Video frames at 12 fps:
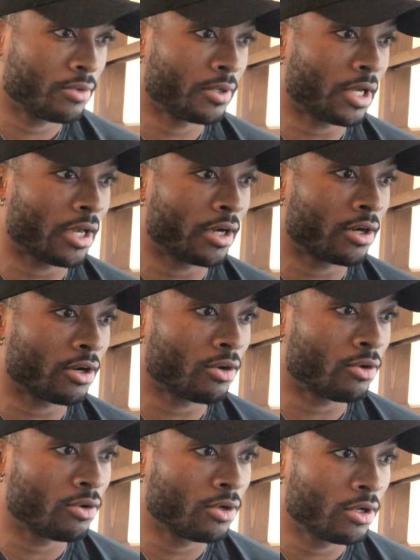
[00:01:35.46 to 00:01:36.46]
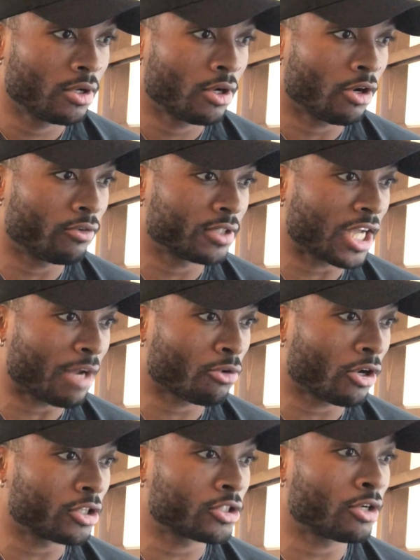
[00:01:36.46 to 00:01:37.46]
We got here. Oh, over the top
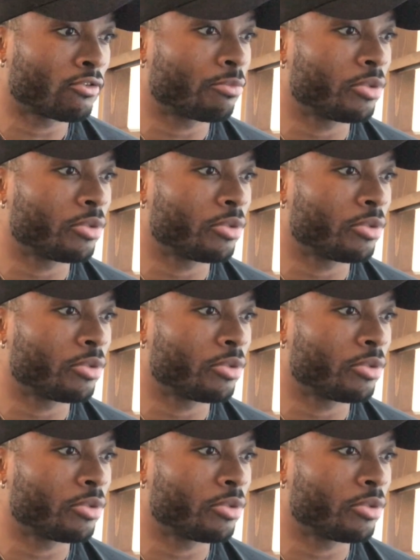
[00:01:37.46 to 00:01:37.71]
crossover.